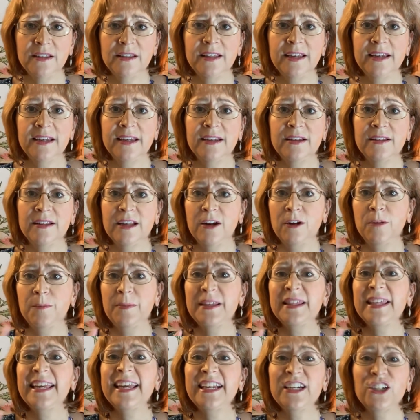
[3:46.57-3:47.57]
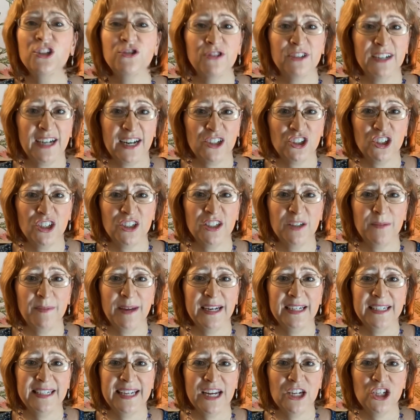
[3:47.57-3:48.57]
It'll be the introduction to
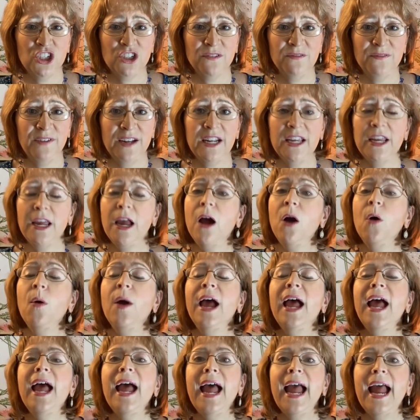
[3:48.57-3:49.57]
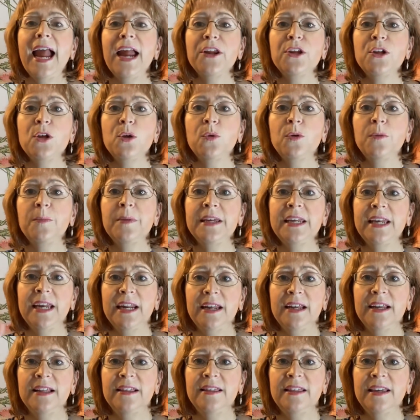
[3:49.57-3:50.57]
meditation video, and you will be
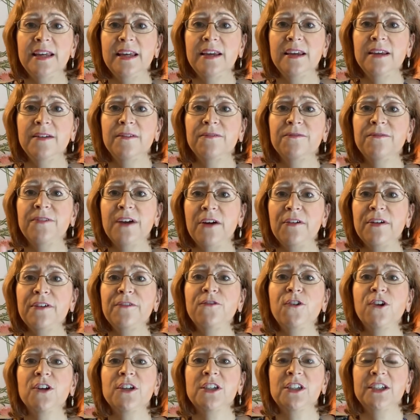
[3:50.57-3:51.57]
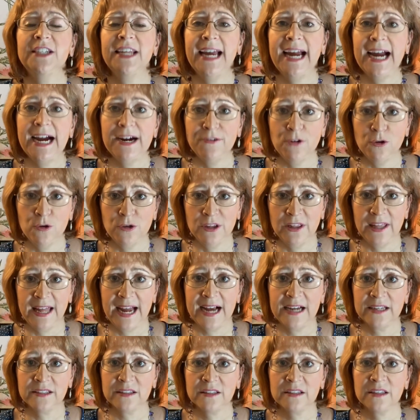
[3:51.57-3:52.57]
getting the very first tarot
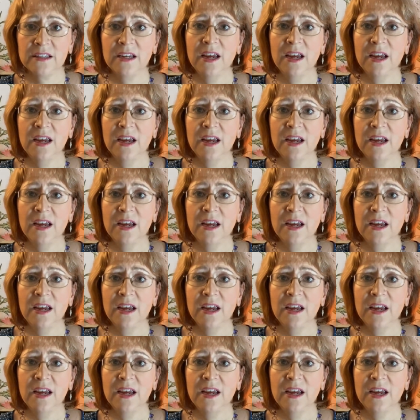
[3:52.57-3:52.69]
class.